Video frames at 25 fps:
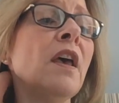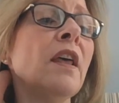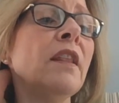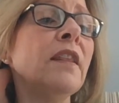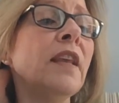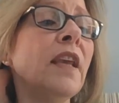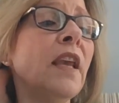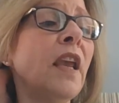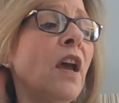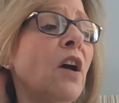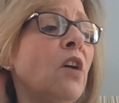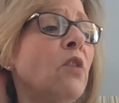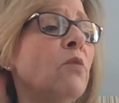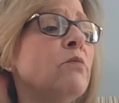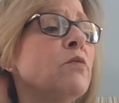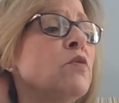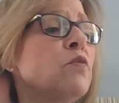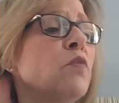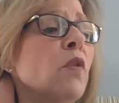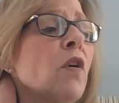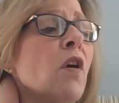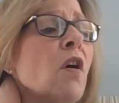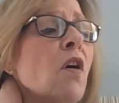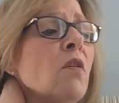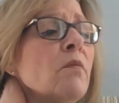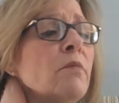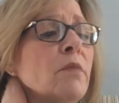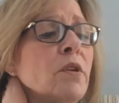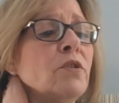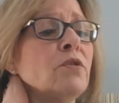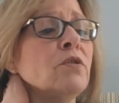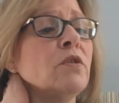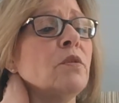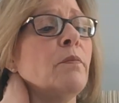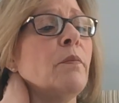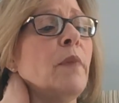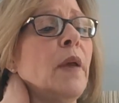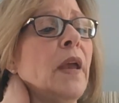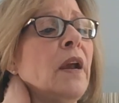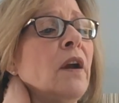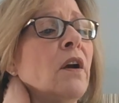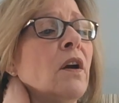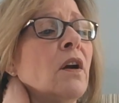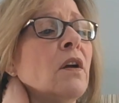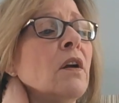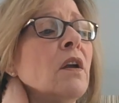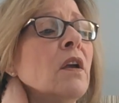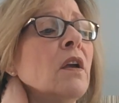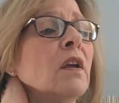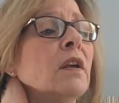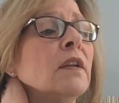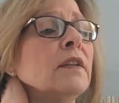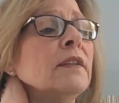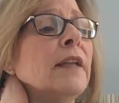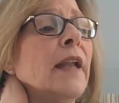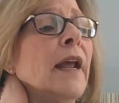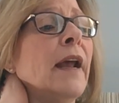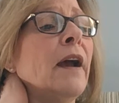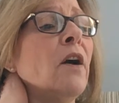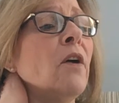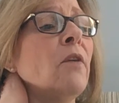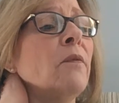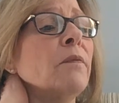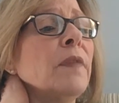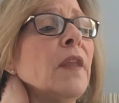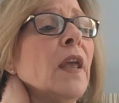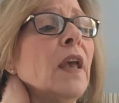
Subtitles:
The elms were almost bare now,